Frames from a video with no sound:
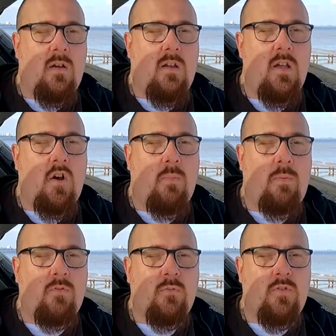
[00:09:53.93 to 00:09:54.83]
And it
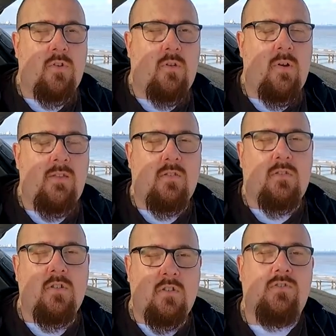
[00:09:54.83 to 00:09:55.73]
opens up the doorway to
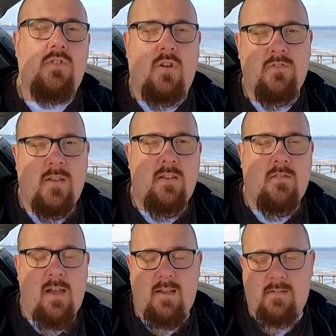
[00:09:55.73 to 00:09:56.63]
loads of content
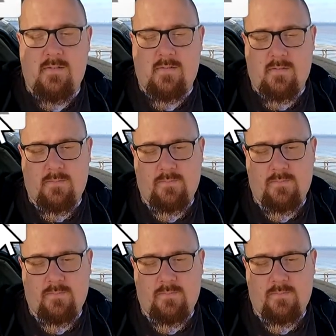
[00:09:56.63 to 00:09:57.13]
creators.